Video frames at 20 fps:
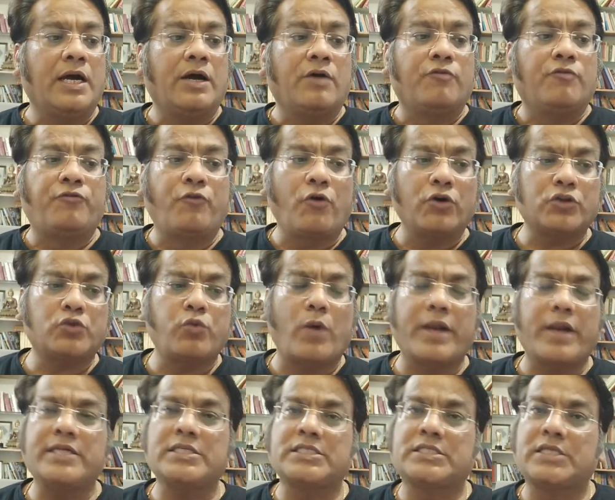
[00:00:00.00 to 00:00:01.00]
Fourth one
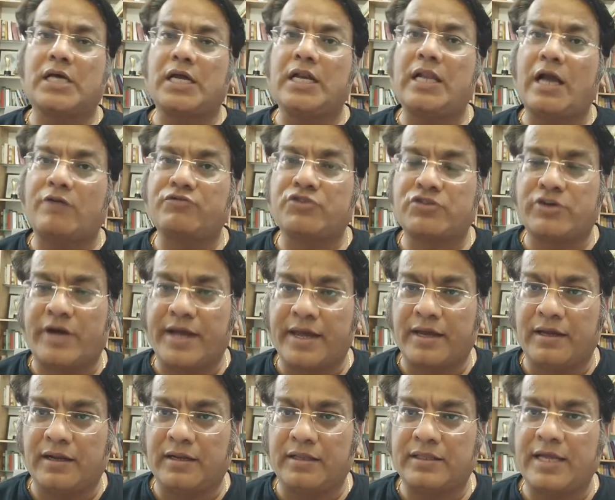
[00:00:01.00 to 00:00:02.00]
is the love
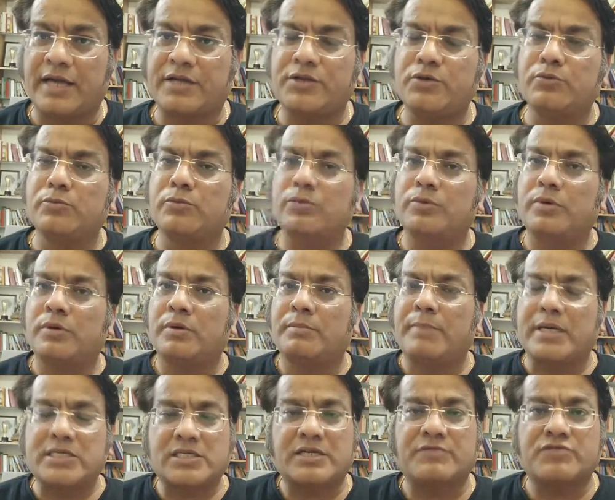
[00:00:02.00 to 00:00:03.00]
triangle, that you
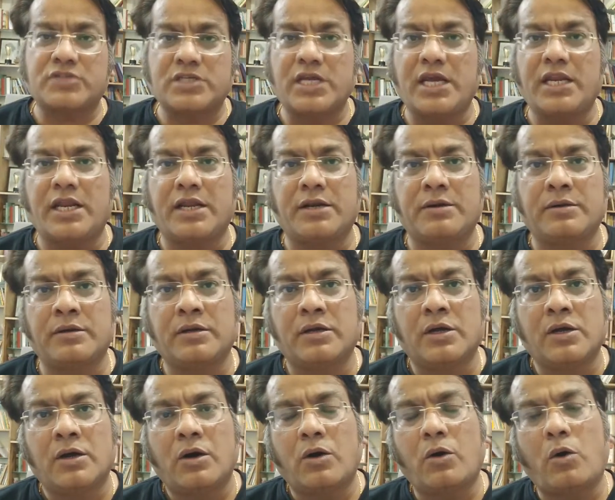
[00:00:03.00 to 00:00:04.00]
must have seen in
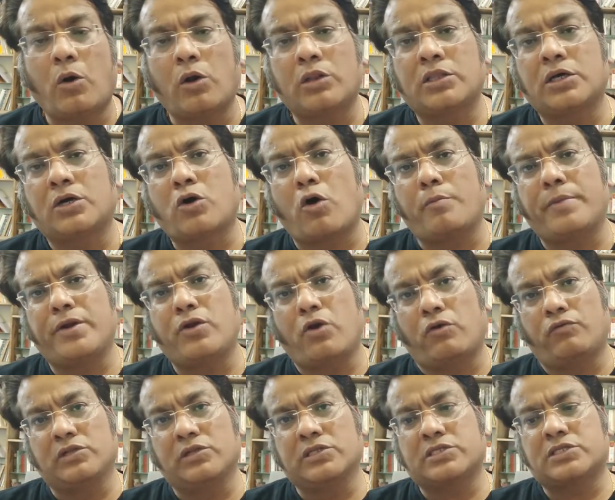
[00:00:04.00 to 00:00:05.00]
all the common
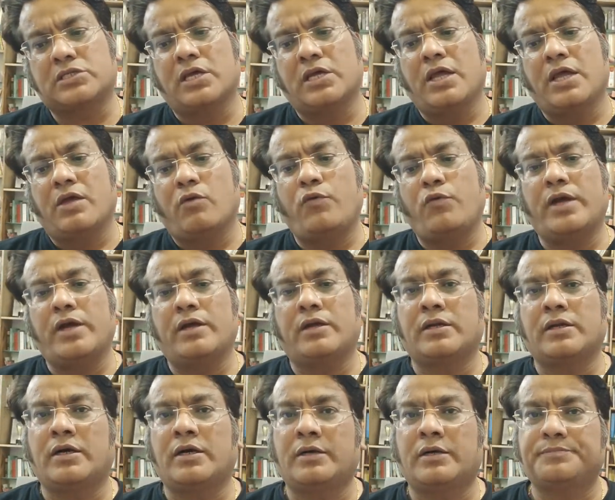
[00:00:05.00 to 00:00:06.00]
novels, where
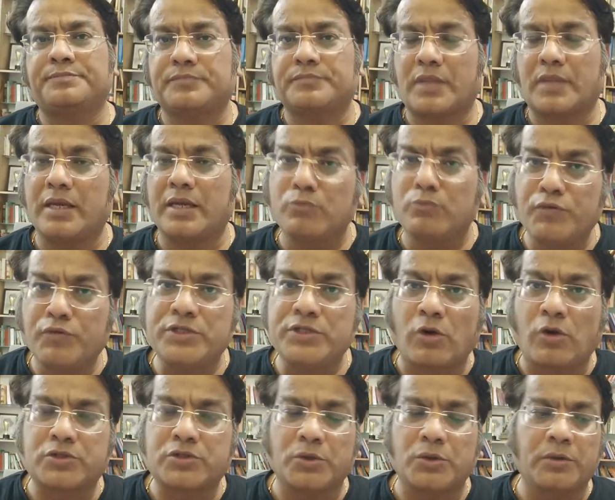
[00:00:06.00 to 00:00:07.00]
in movies
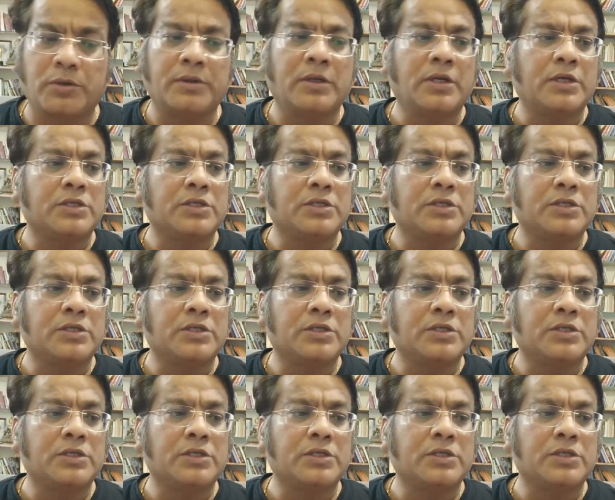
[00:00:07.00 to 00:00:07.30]
also.